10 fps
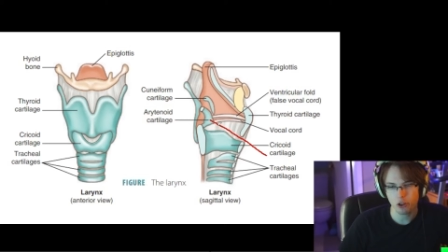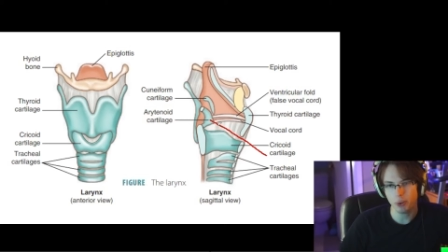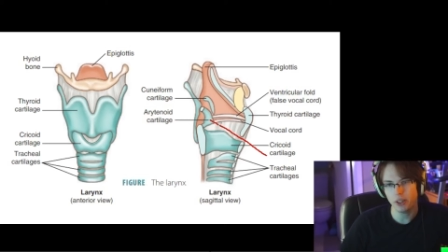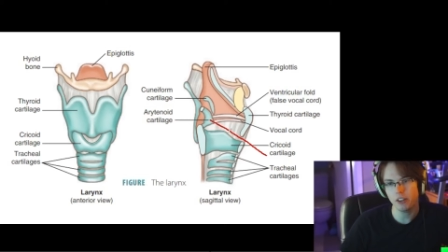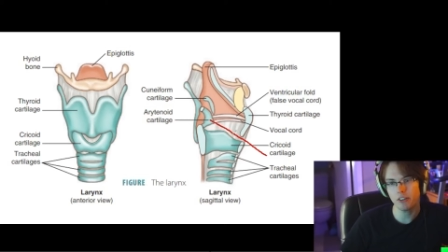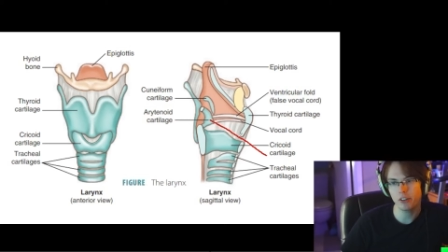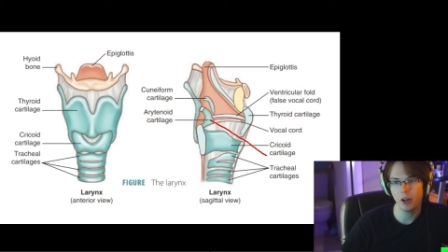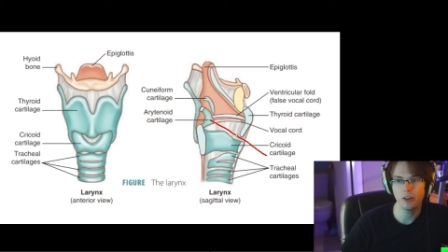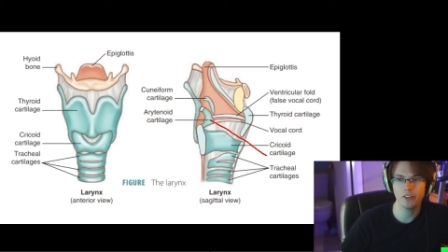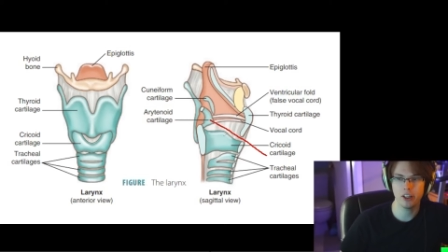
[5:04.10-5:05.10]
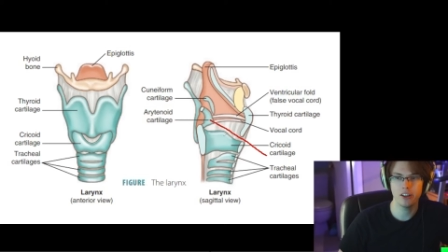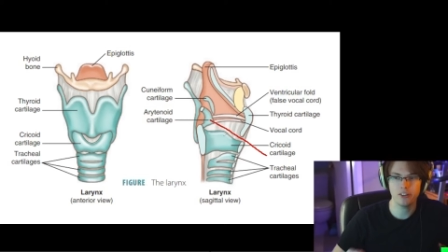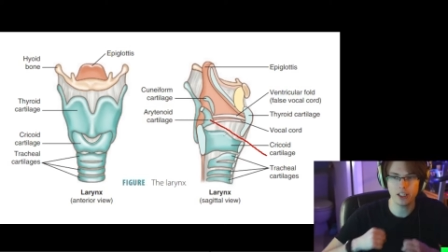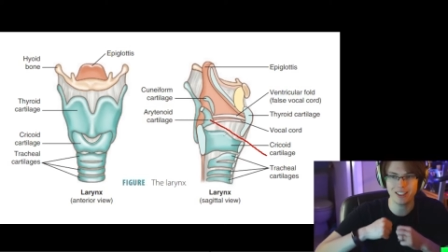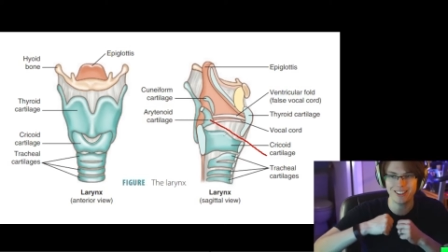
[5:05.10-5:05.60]
what this does is
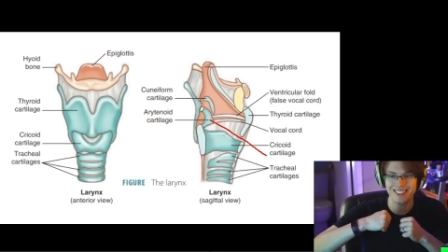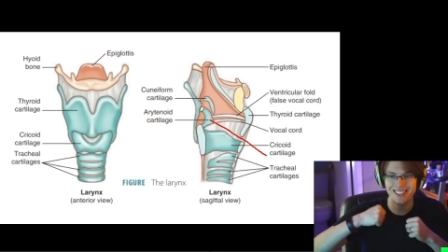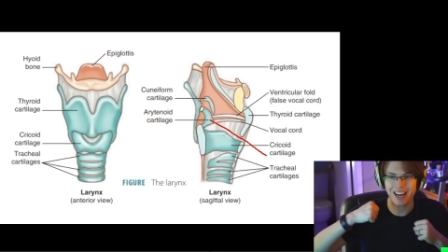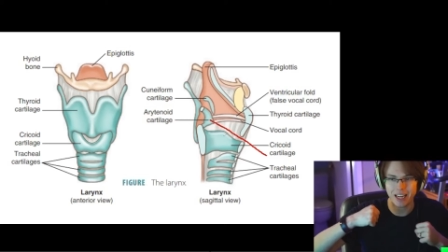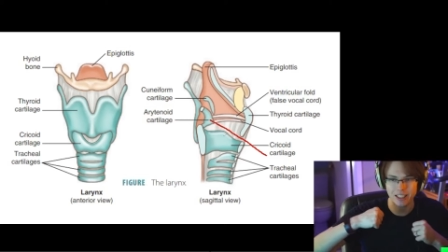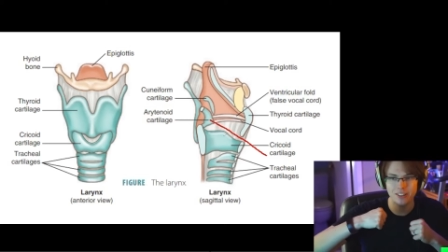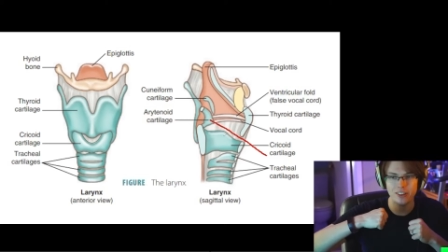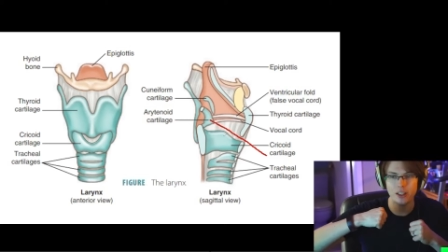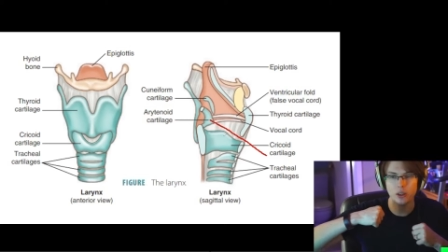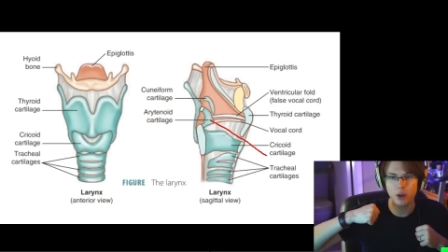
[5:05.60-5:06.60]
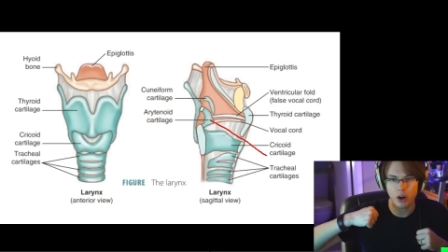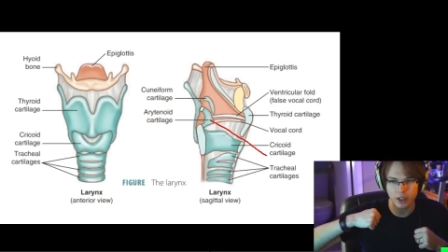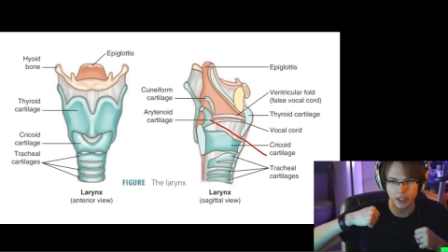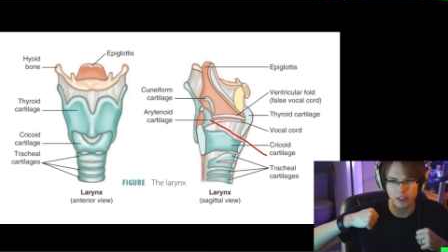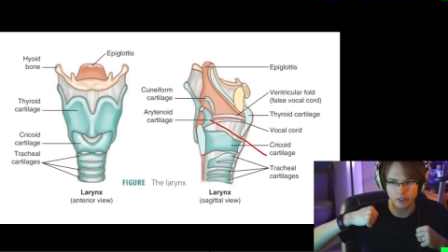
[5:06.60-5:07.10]
it tightens and
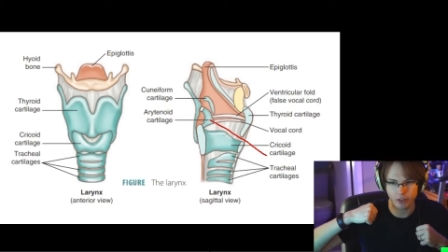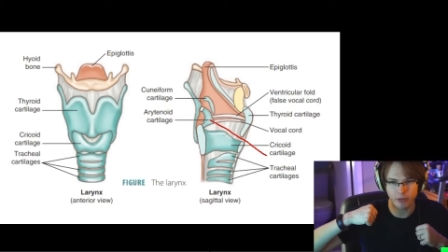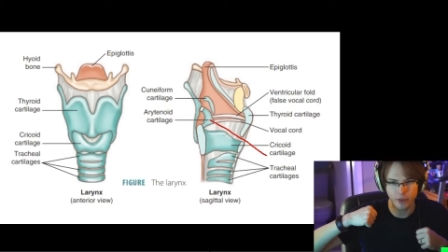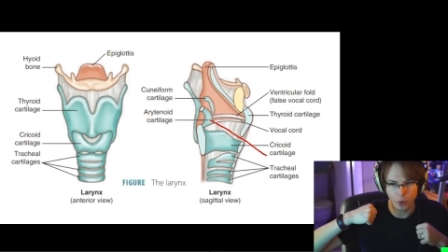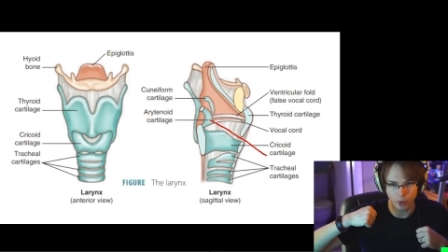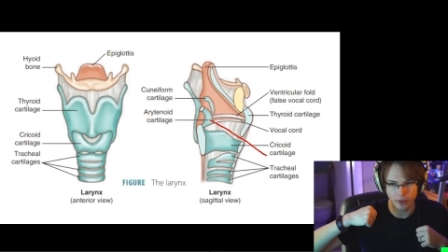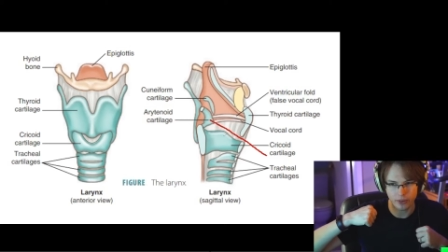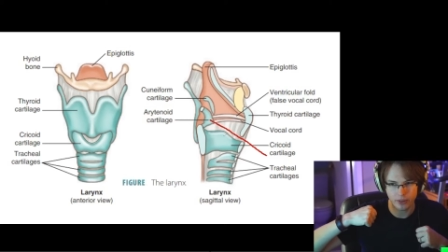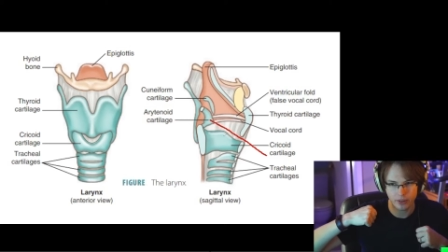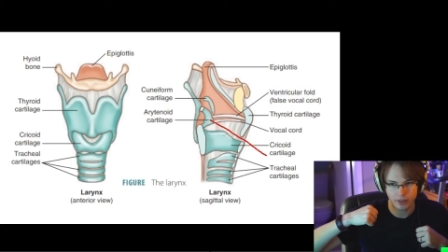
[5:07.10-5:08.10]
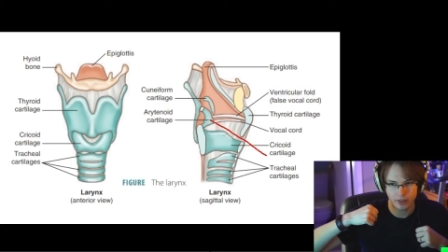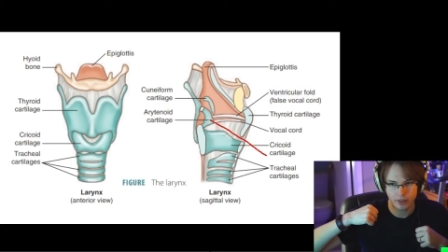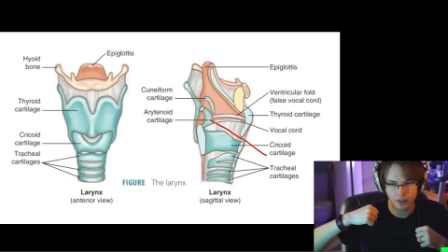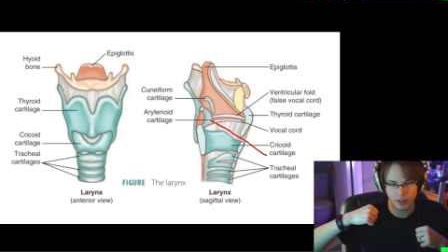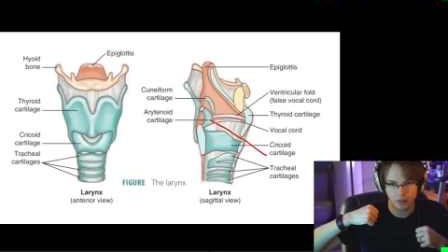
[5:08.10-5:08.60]
elongates the fold
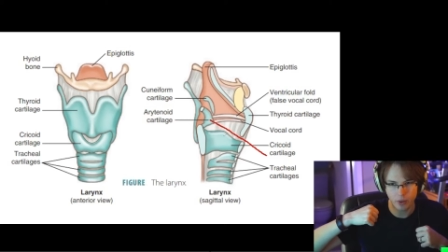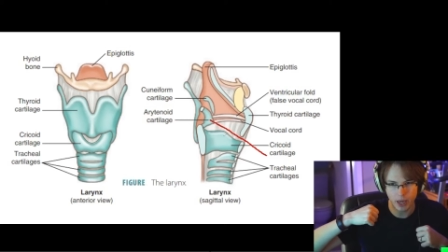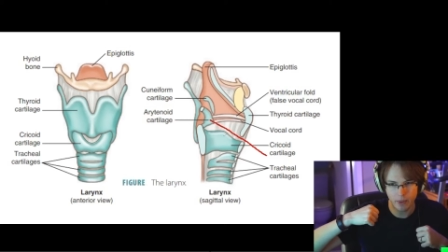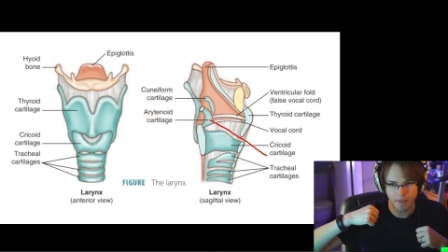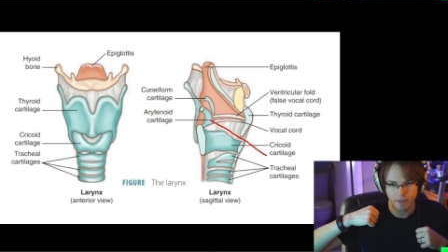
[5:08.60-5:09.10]
right?